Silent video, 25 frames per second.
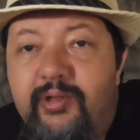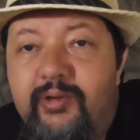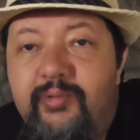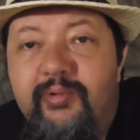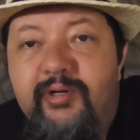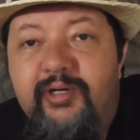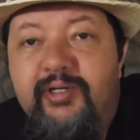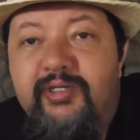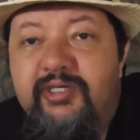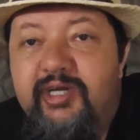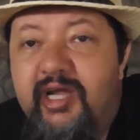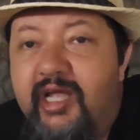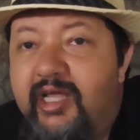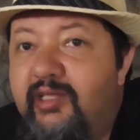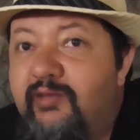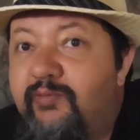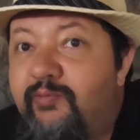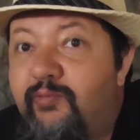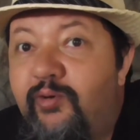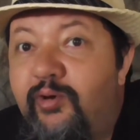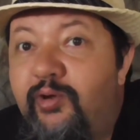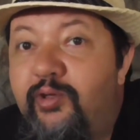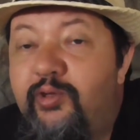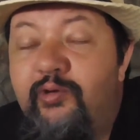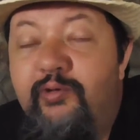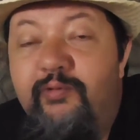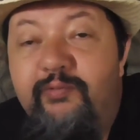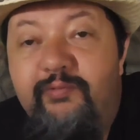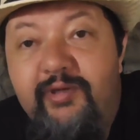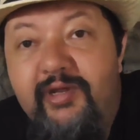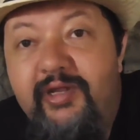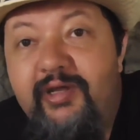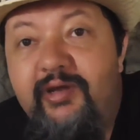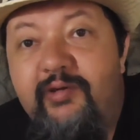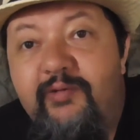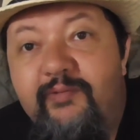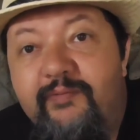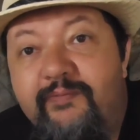You want to transfer your
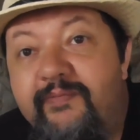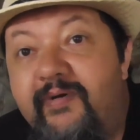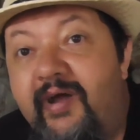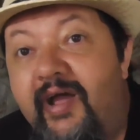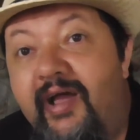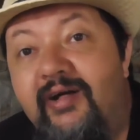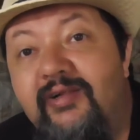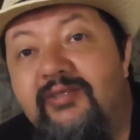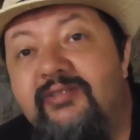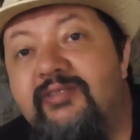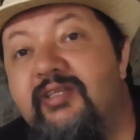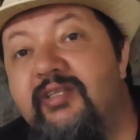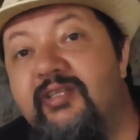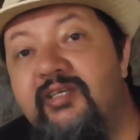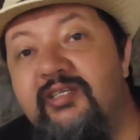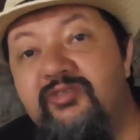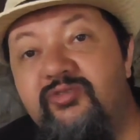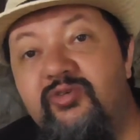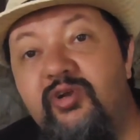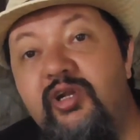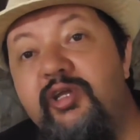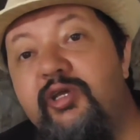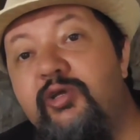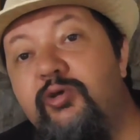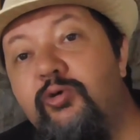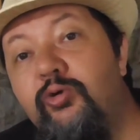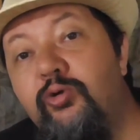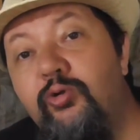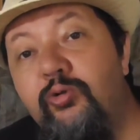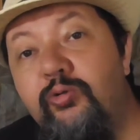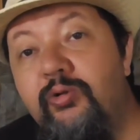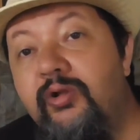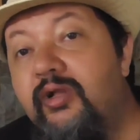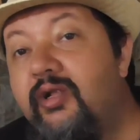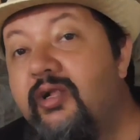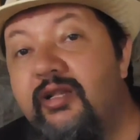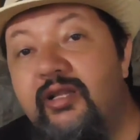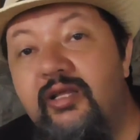video and file to this really
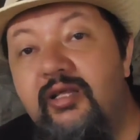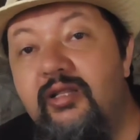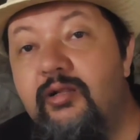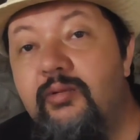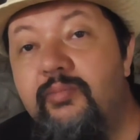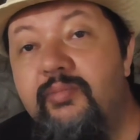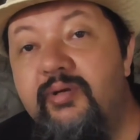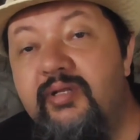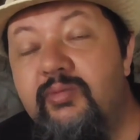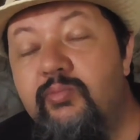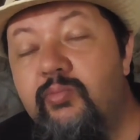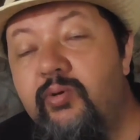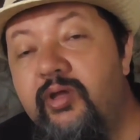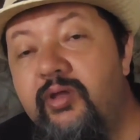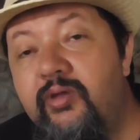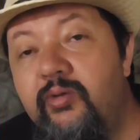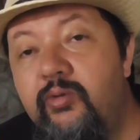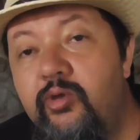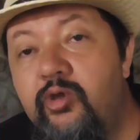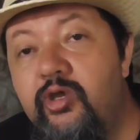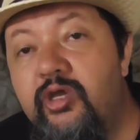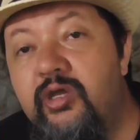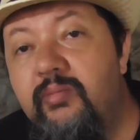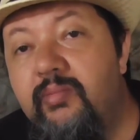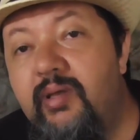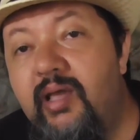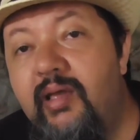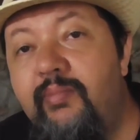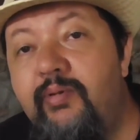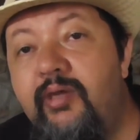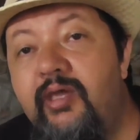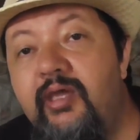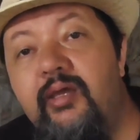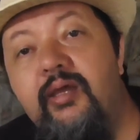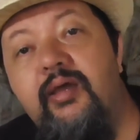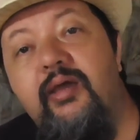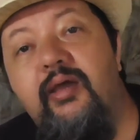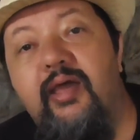cool little bit where you can
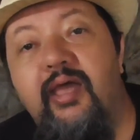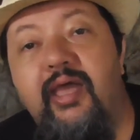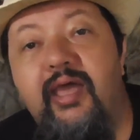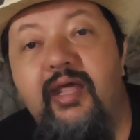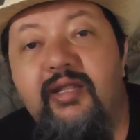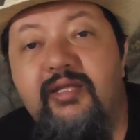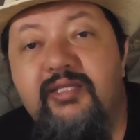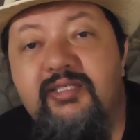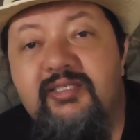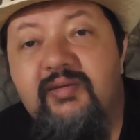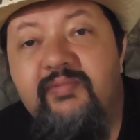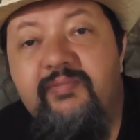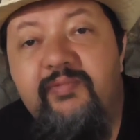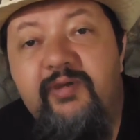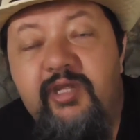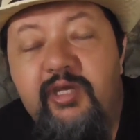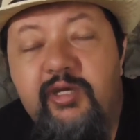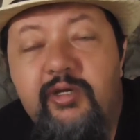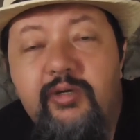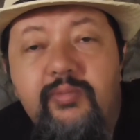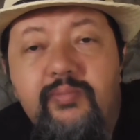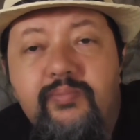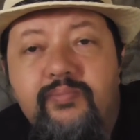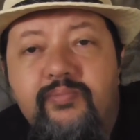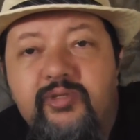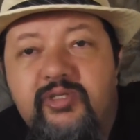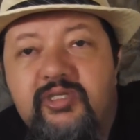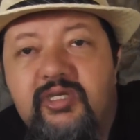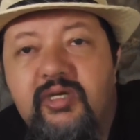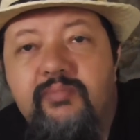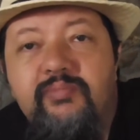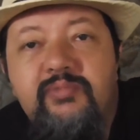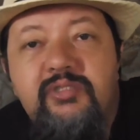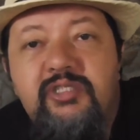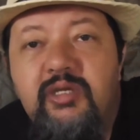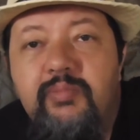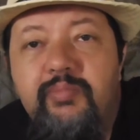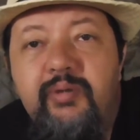maybe edit some video,
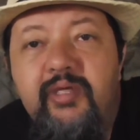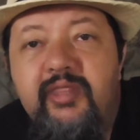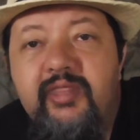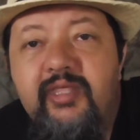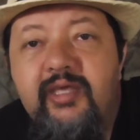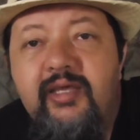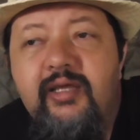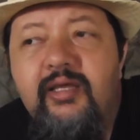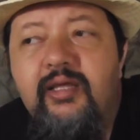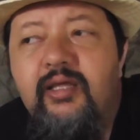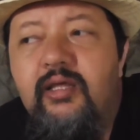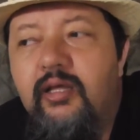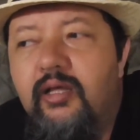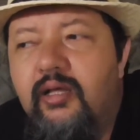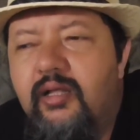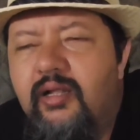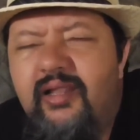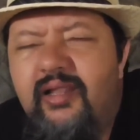some cheapy thing,